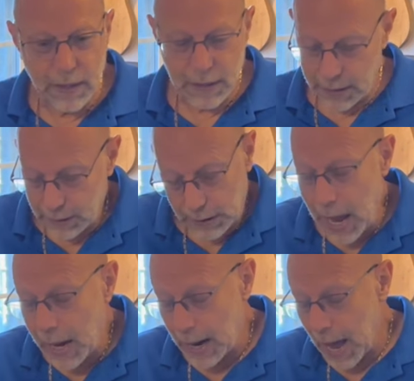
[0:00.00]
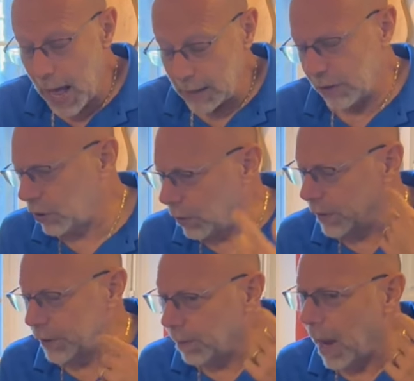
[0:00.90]
it's not hot. So in
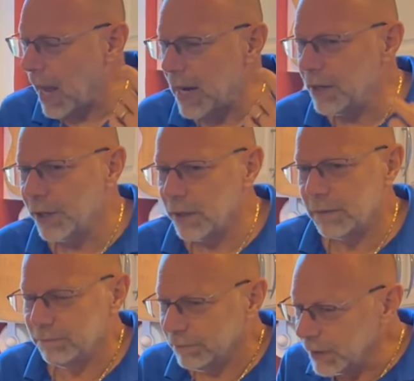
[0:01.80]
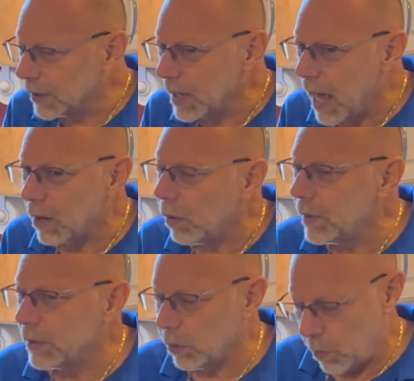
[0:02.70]
your mind, you're not
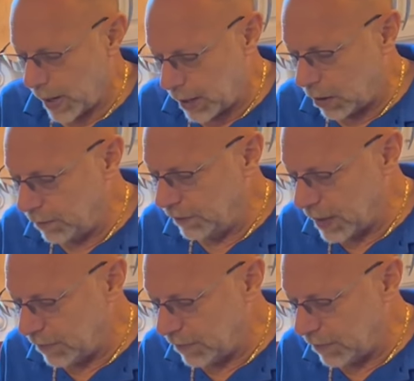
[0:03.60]
always aware of the